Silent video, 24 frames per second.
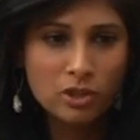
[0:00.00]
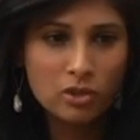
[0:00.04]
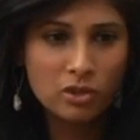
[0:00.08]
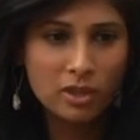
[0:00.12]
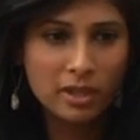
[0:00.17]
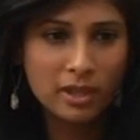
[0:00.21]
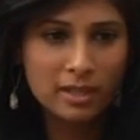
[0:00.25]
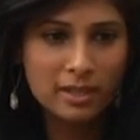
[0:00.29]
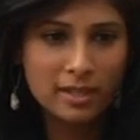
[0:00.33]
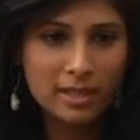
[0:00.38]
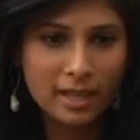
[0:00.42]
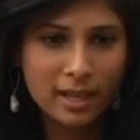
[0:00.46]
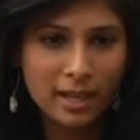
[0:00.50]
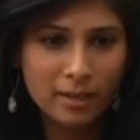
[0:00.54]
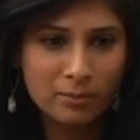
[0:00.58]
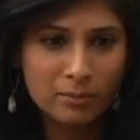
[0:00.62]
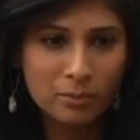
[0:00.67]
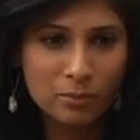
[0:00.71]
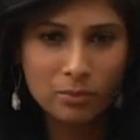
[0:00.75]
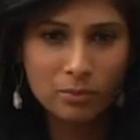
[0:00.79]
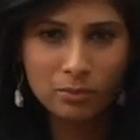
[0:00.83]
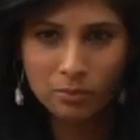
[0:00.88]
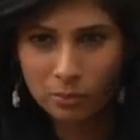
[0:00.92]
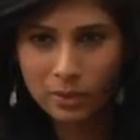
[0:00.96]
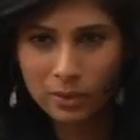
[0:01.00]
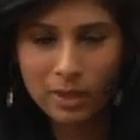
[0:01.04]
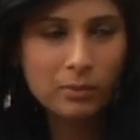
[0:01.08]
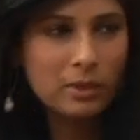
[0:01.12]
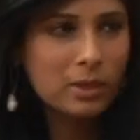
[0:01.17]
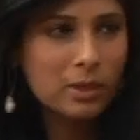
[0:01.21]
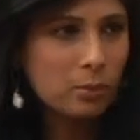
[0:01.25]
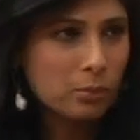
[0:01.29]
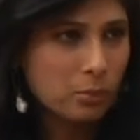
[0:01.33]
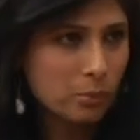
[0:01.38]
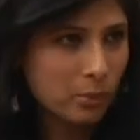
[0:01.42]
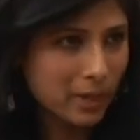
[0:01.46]
which is that when
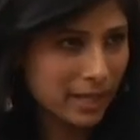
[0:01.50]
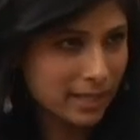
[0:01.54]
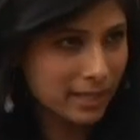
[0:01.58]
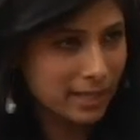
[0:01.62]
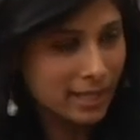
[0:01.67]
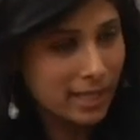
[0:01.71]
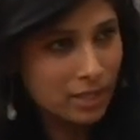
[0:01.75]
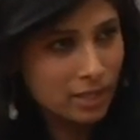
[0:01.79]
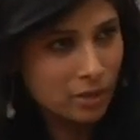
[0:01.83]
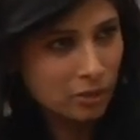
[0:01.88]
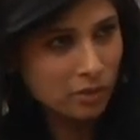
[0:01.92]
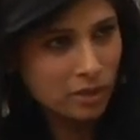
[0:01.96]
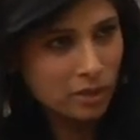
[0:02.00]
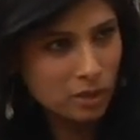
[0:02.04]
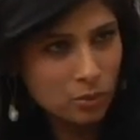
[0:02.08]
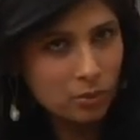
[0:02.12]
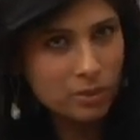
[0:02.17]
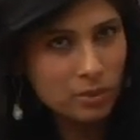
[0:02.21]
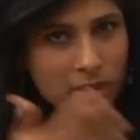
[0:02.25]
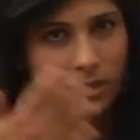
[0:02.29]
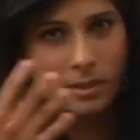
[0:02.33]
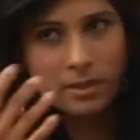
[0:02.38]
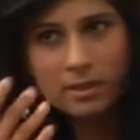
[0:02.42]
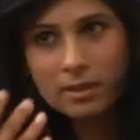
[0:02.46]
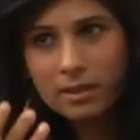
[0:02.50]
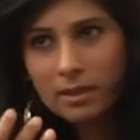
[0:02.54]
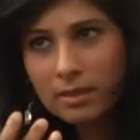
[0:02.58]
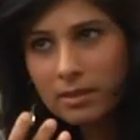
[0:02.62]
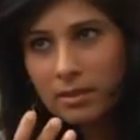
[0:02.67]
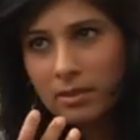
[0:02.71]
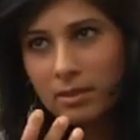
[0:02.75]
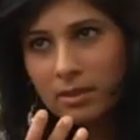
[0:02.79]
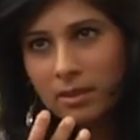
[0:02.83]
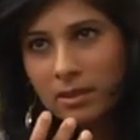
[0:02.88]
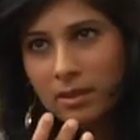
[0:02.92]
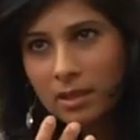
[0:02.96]
we went in, so this was
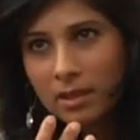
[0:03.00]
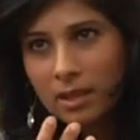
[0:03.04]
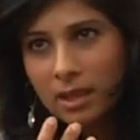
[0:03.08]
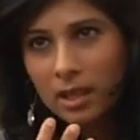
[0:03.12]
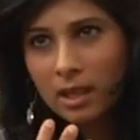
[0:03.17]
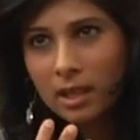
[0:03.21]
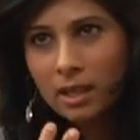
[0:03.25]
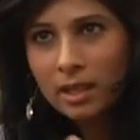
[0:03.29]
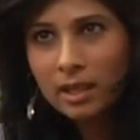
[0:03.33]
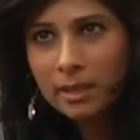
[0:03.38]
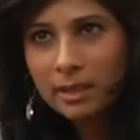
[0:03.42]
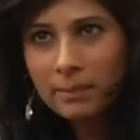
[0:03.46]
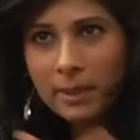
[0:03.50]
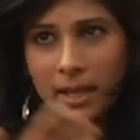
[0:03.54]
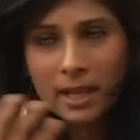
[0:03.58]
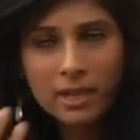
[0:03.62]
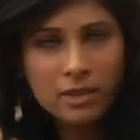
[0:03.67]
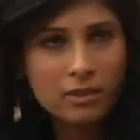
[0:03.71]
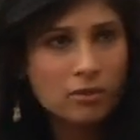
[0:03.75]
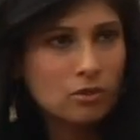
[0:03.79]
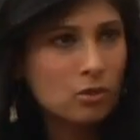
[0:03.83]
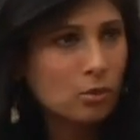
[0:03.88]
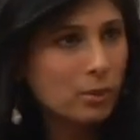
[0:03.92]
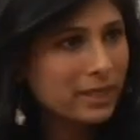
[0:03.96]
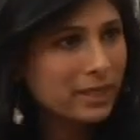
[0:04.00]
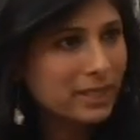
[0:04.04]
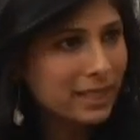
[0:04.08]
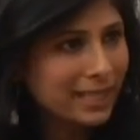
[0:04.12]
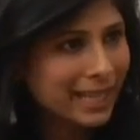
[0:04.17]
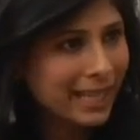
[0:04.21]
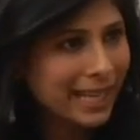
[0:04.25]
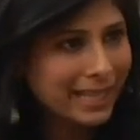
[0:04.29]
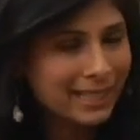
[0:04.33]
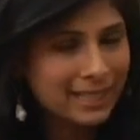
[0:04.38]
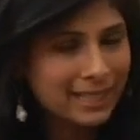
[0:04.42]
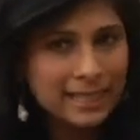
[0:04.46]
early part of
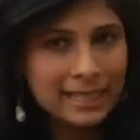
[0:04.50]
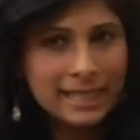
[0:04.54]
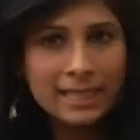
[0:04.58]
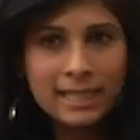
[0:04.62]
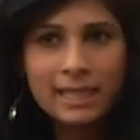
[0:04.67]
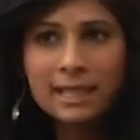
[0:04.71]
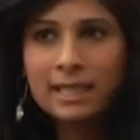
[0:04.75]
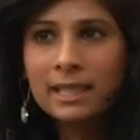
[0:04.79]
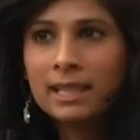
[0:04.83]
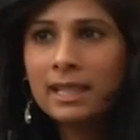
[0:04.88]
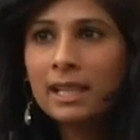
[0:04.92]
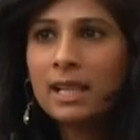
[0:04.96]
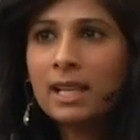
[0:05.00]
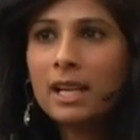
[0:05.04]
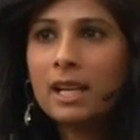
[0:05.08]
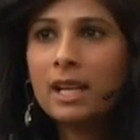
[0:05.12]
2018,